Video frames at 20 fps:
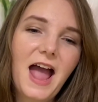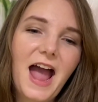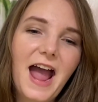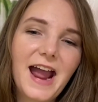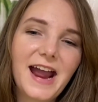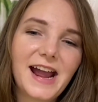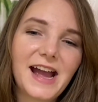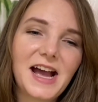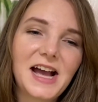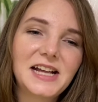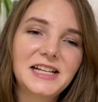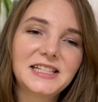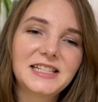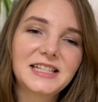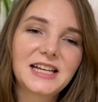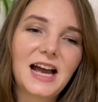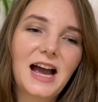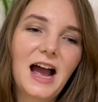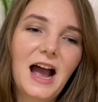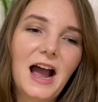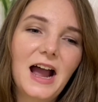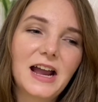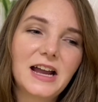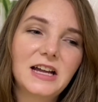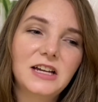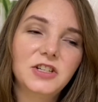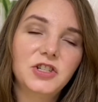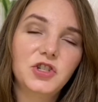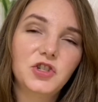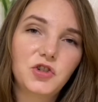and I
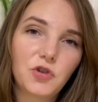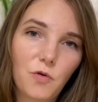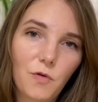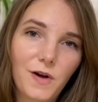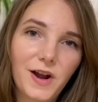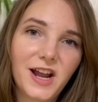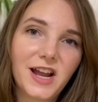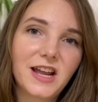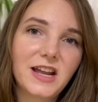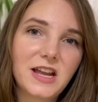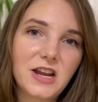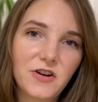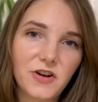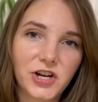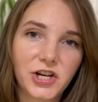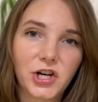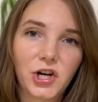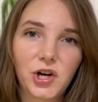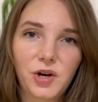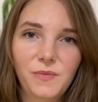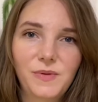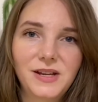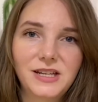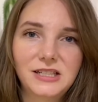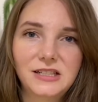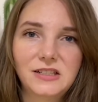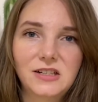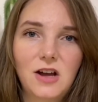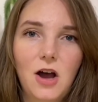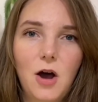enjoy hearing her opinion